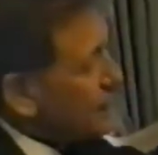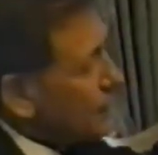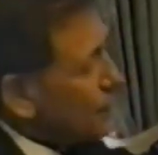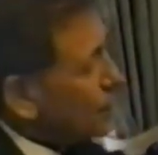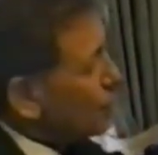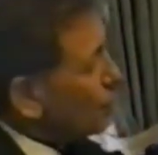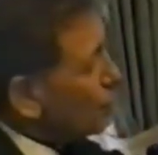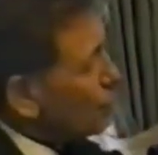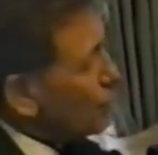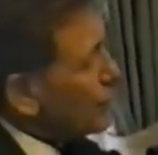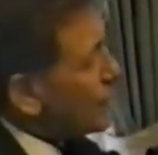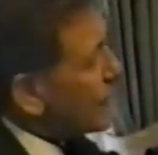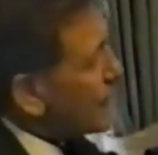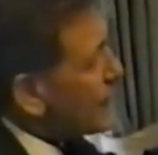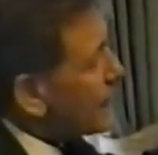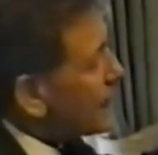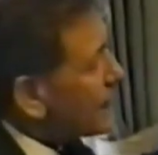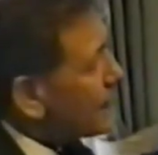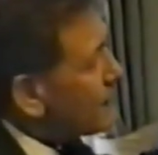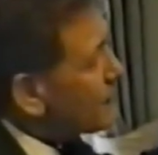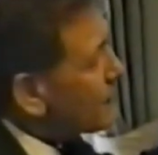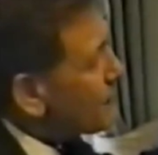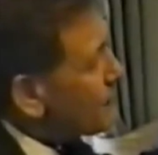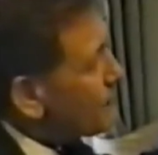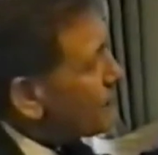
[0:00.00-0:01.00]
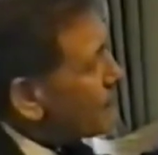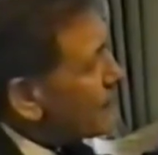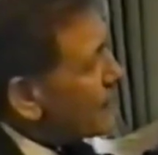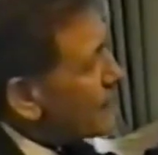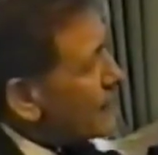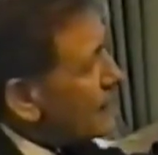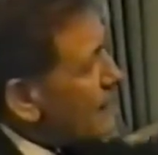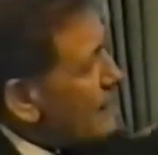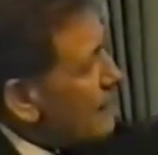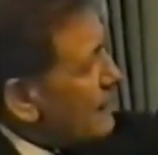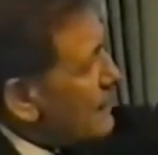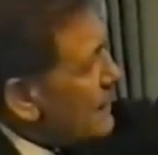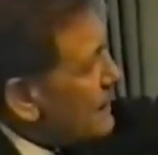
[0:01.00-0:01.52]
The ring,
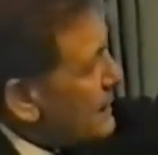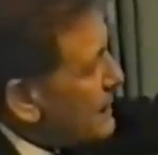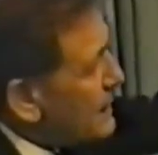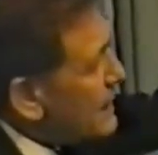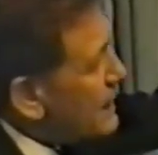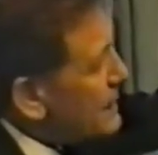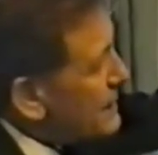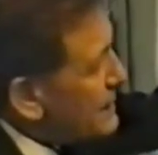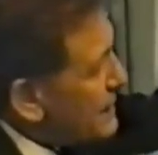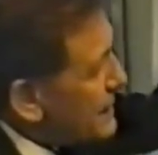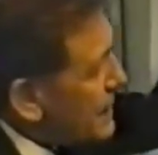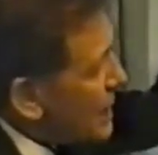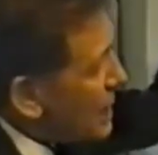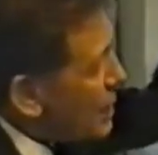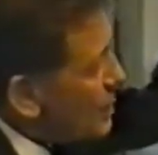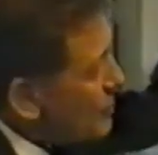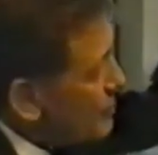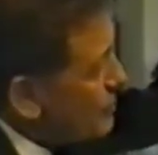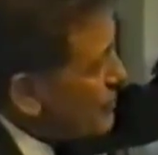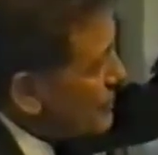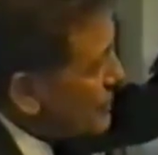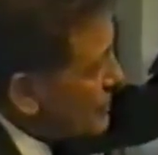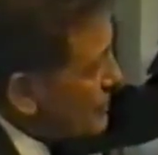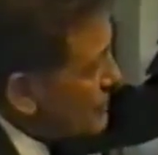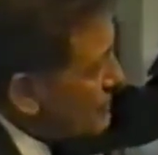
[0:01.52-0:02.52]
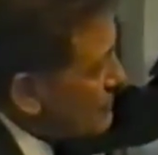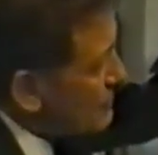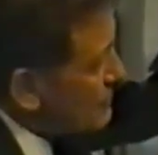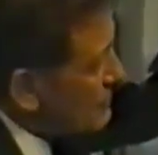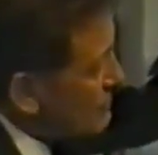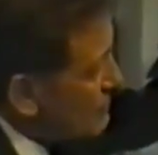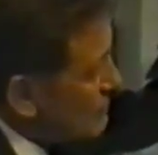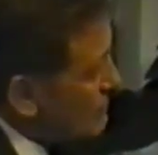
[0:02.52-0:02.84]
an Ethiopian